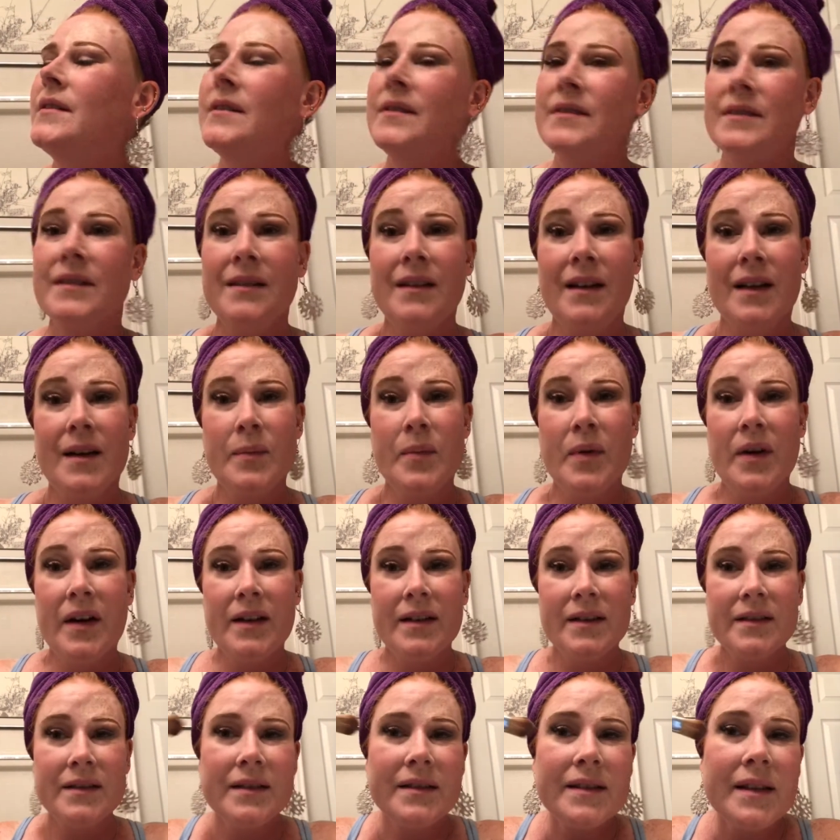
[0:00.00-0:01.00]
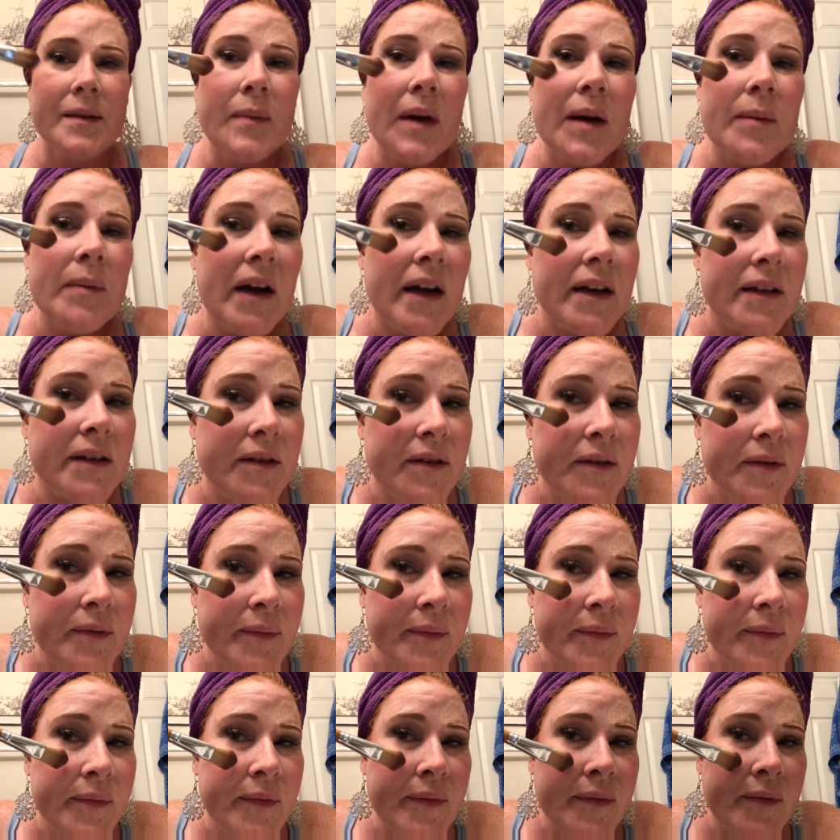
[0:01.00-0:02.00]
It's a lot of product to say bye-bye to.
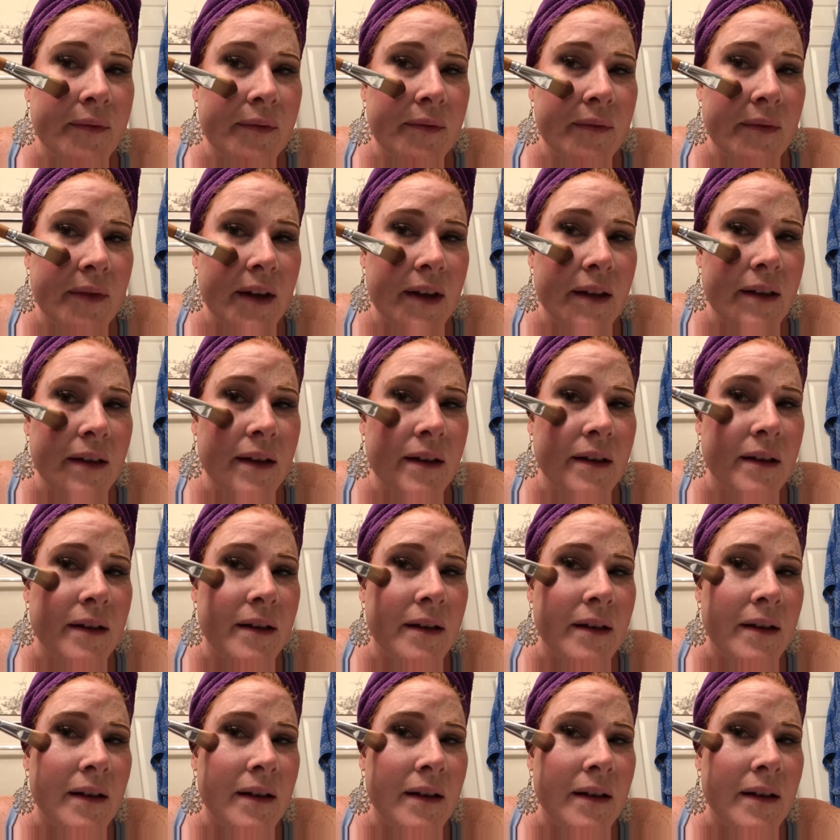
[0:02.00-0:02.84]
And